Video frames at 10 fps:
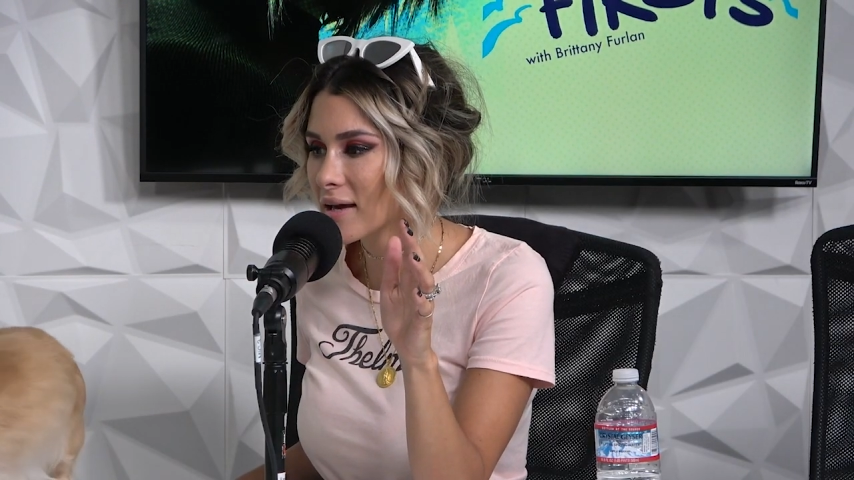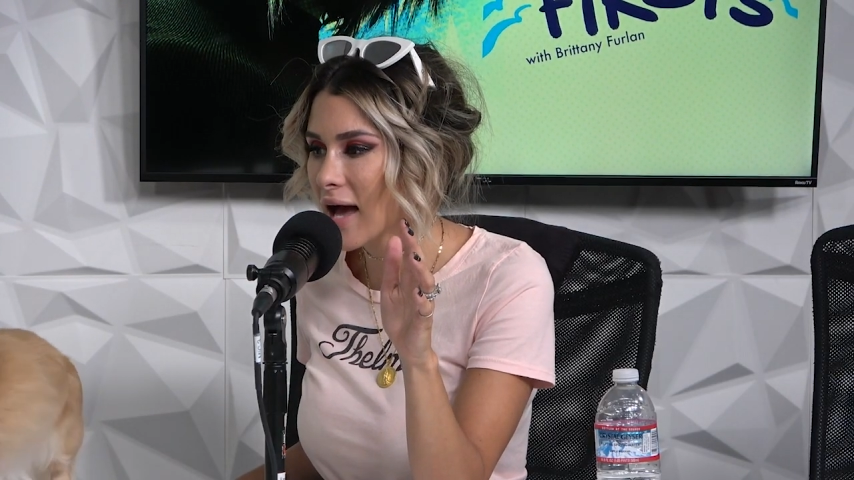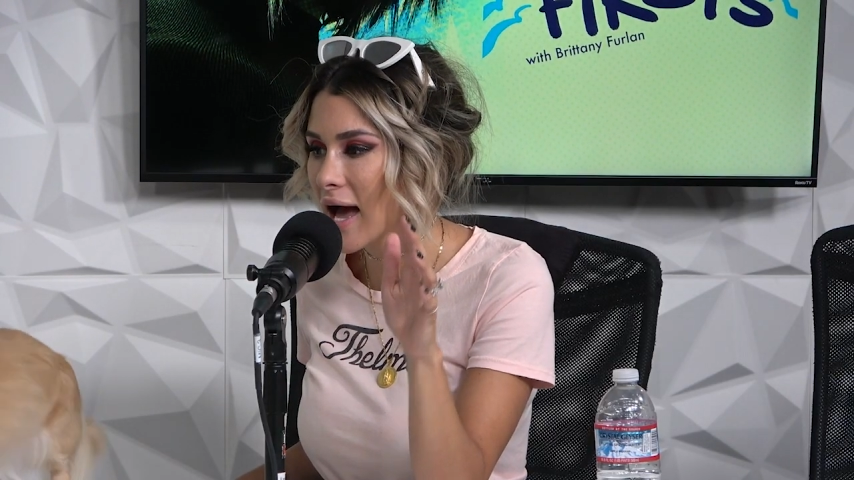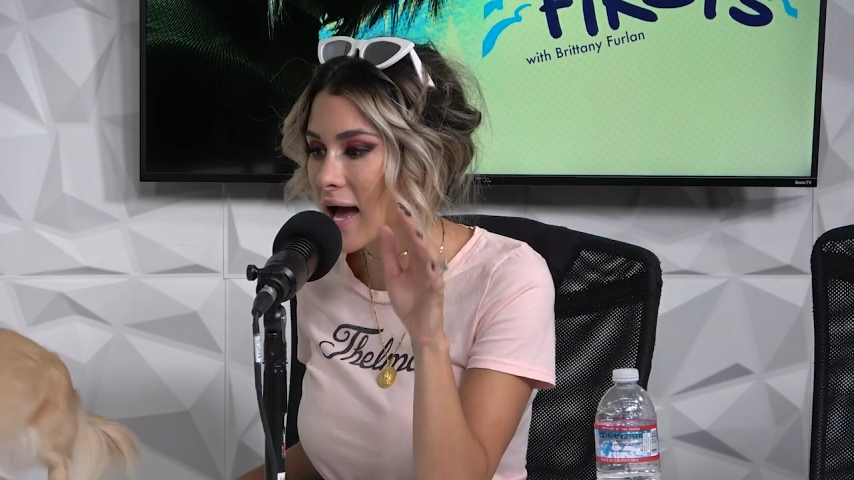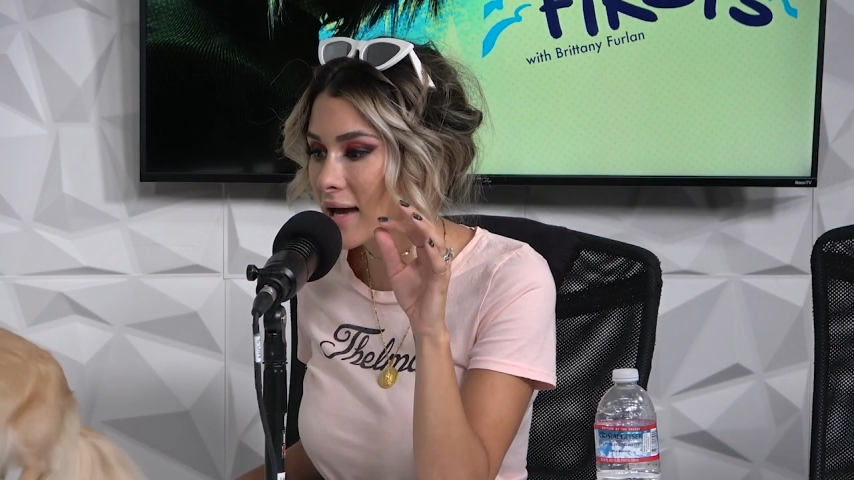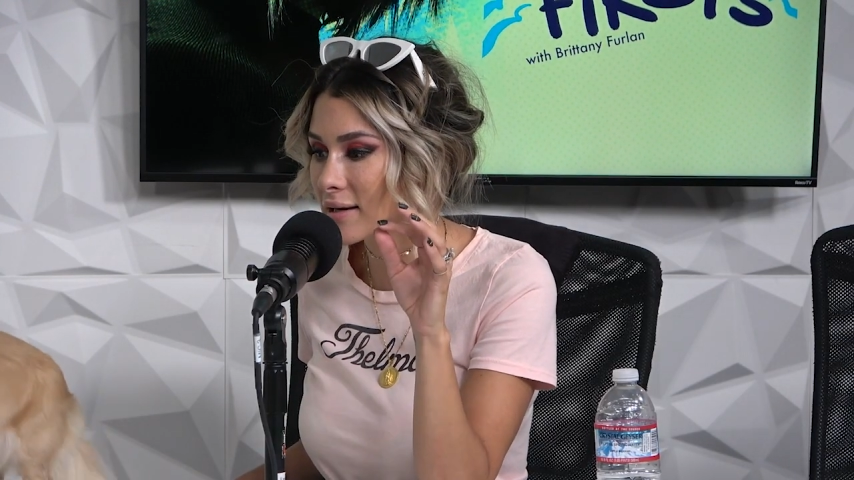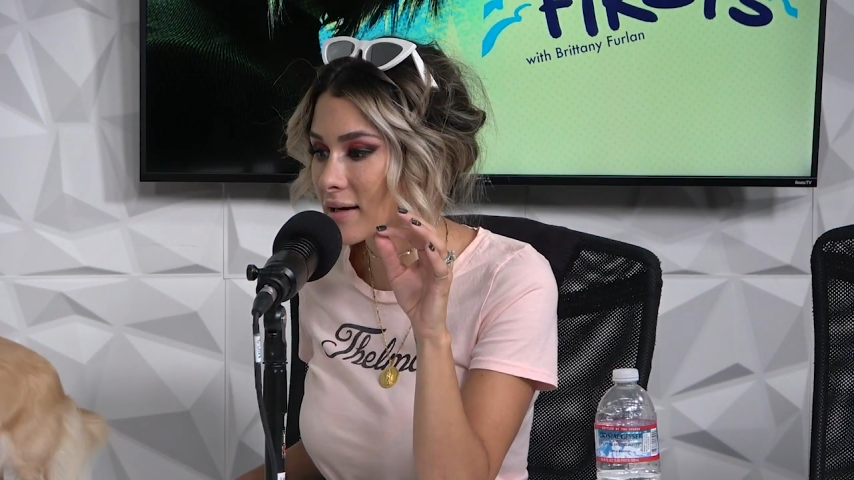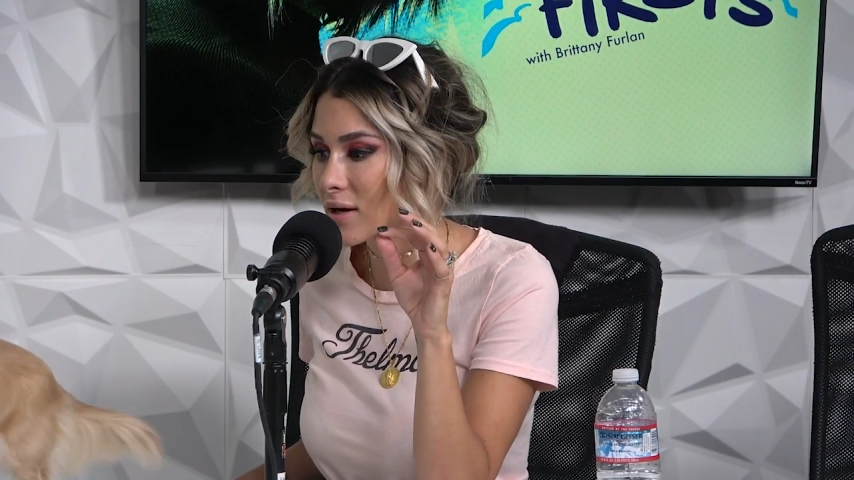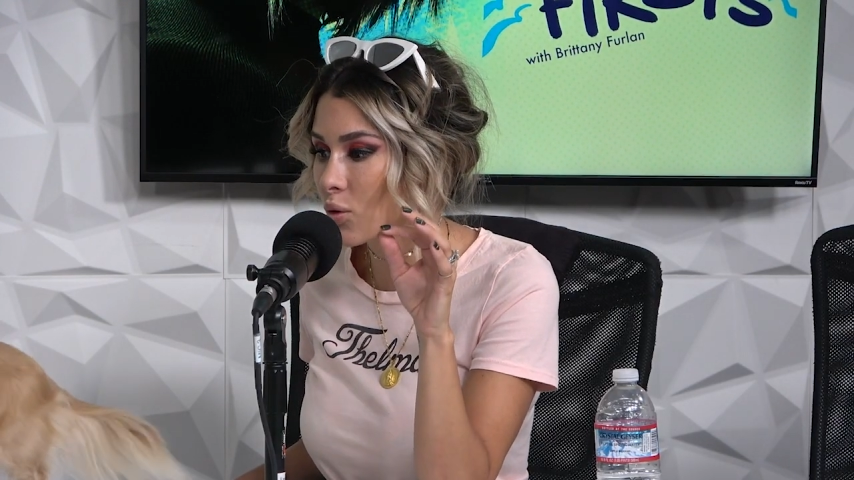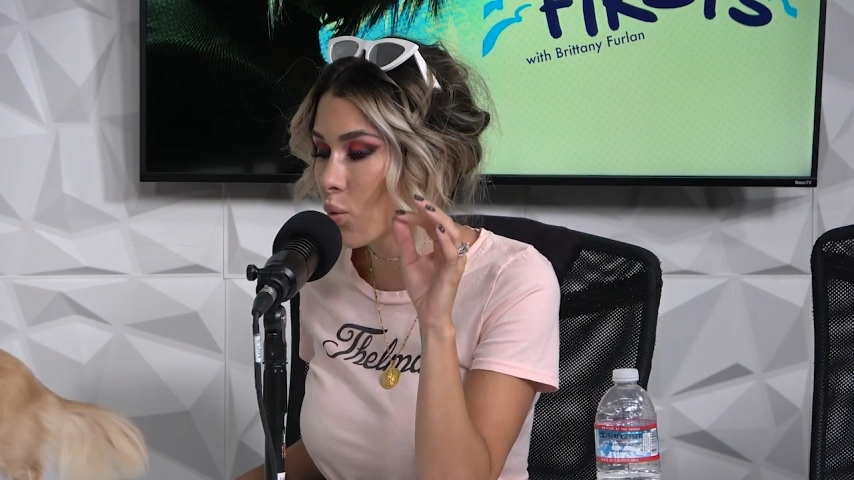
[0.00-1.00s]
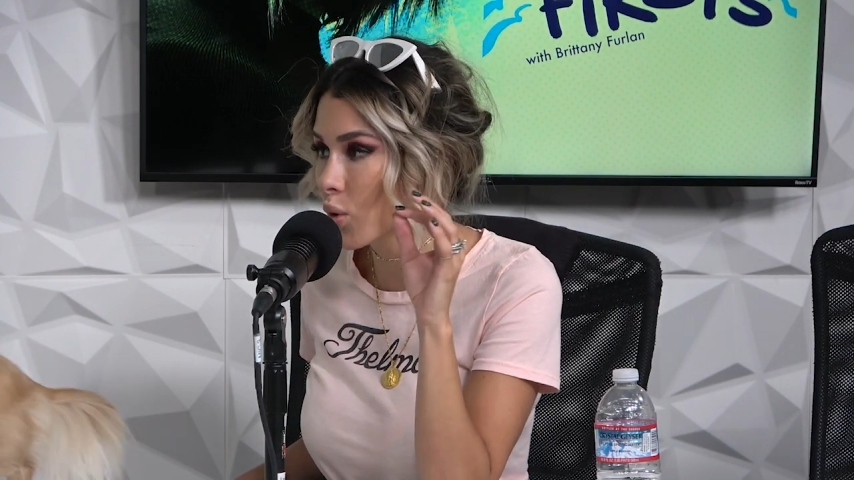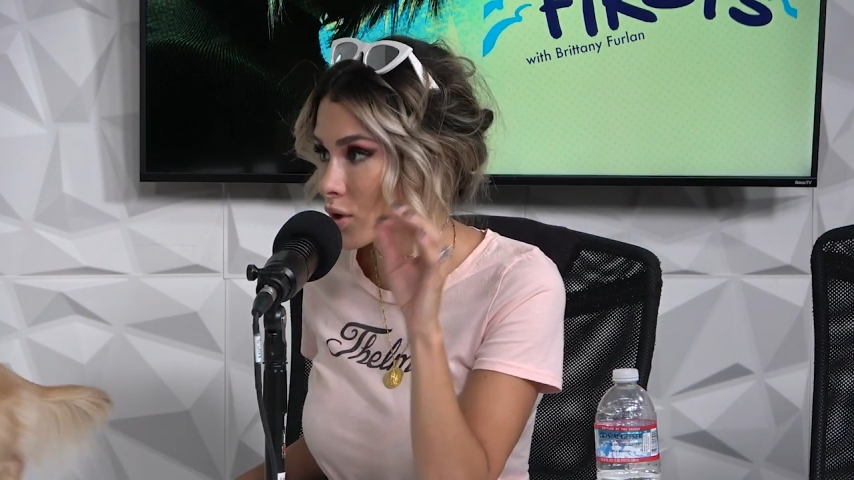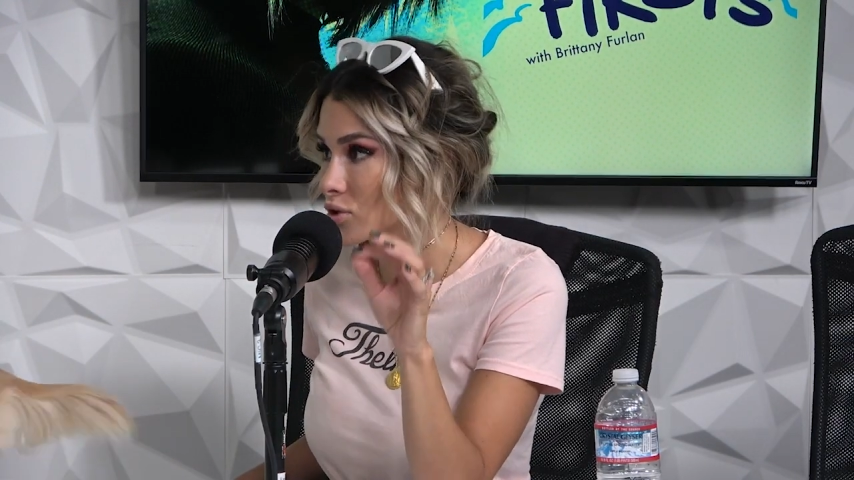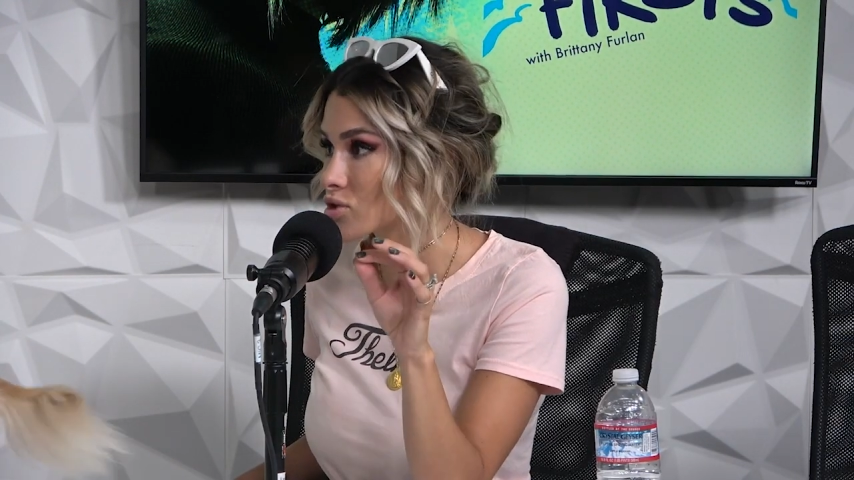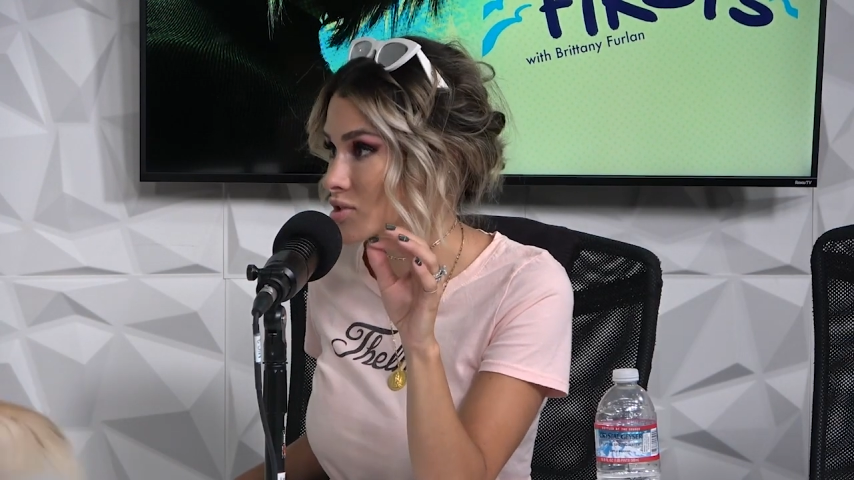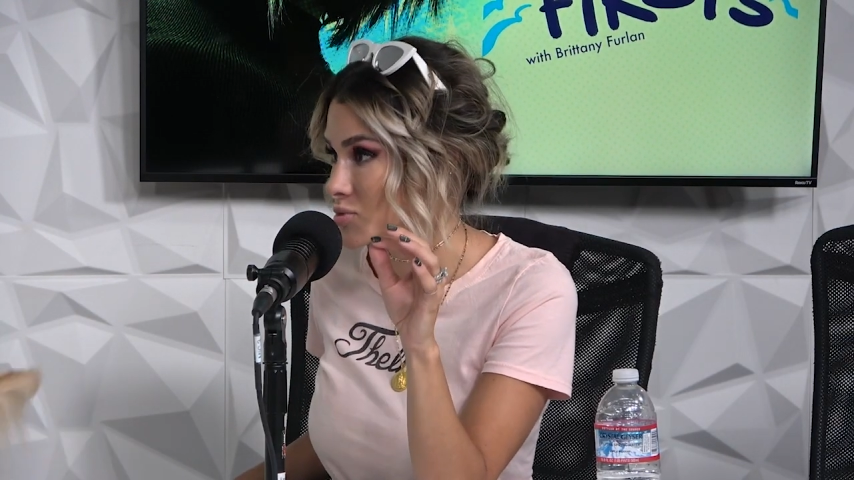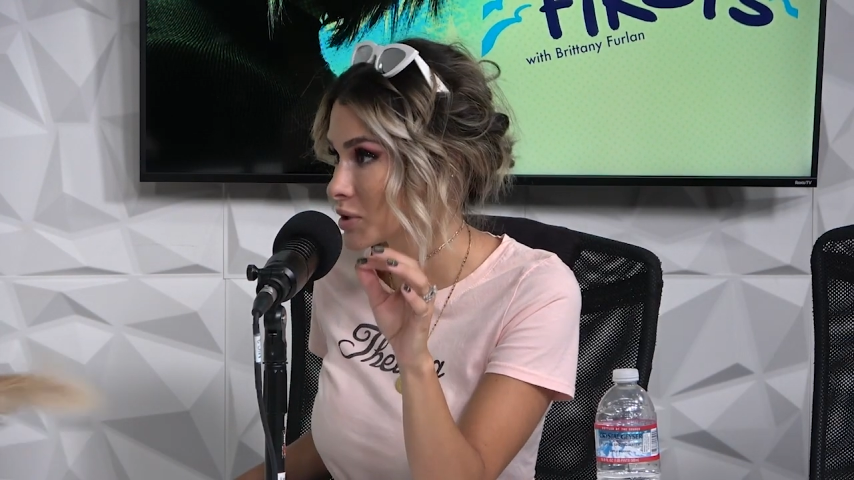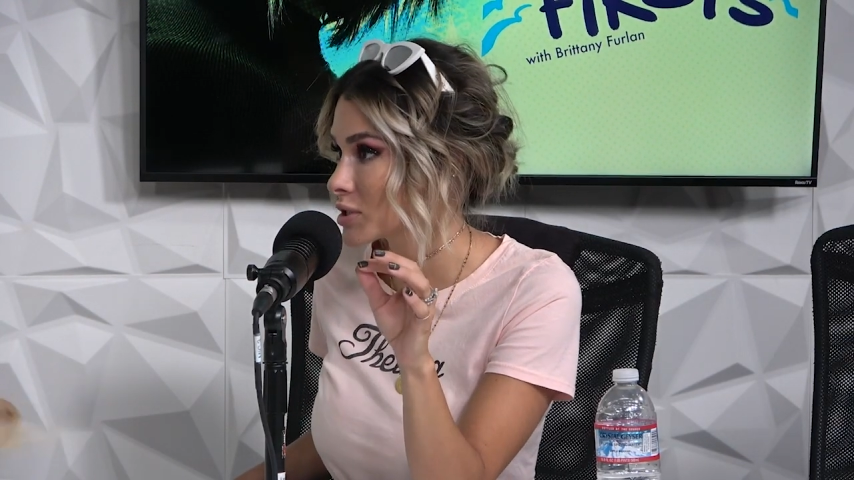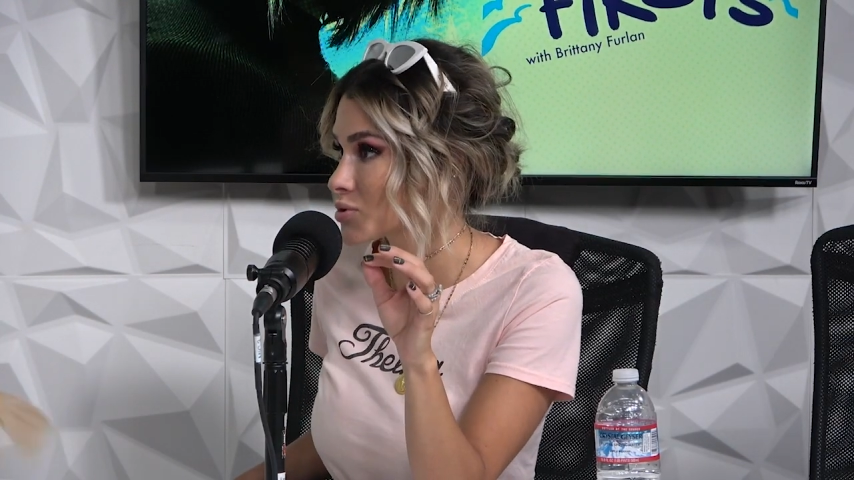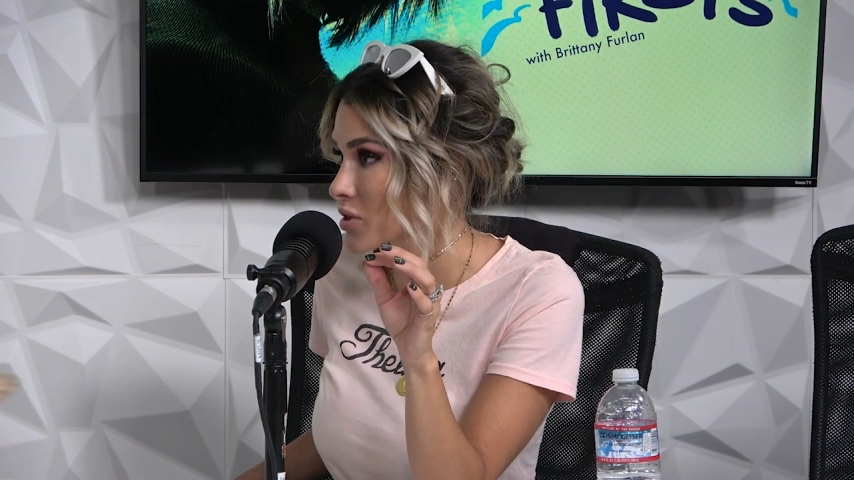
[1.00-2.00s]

had a worse experience